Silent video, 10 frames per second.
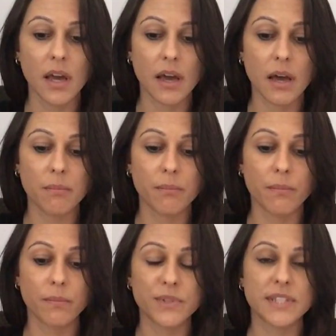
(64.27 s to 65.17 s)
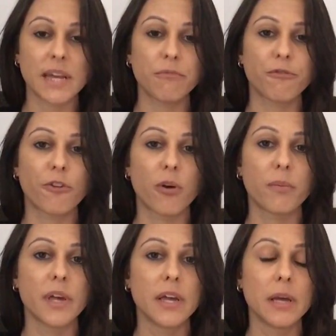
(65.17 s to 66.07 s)
um, stem
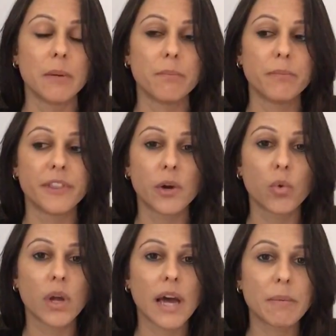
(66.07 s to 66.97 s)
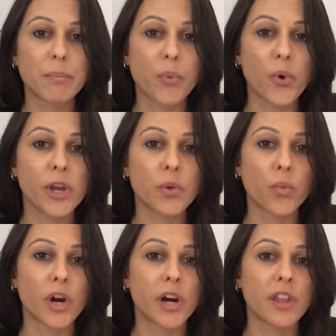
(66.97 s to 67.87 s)
from but there will come a point
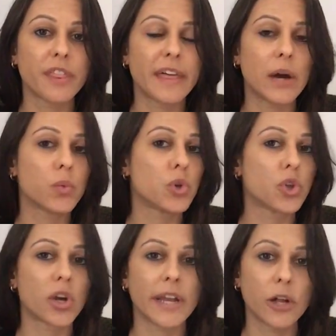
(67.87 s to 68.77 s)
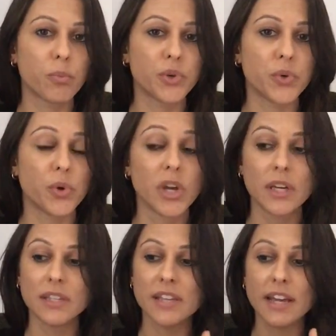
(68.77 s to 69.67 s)
where that will not help you
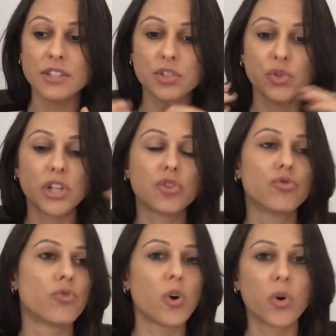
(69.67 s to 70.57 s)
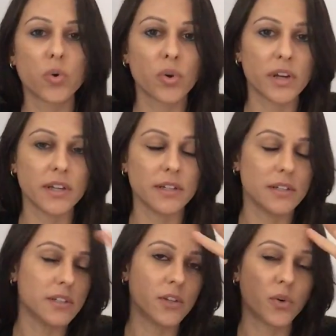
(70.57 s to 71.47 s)
yes you can grow uh,
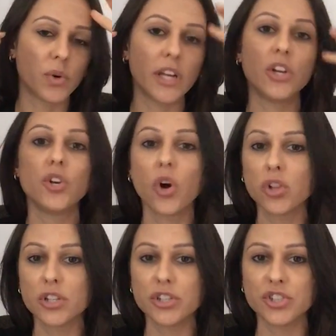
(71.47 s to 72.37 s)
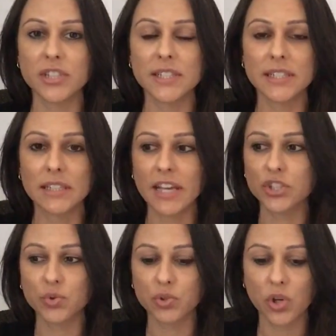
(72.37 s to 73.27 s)
you know in knowledge and
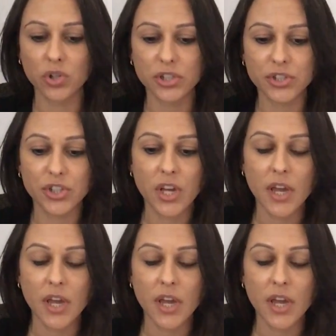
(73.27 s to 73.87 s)
intellectual knowledge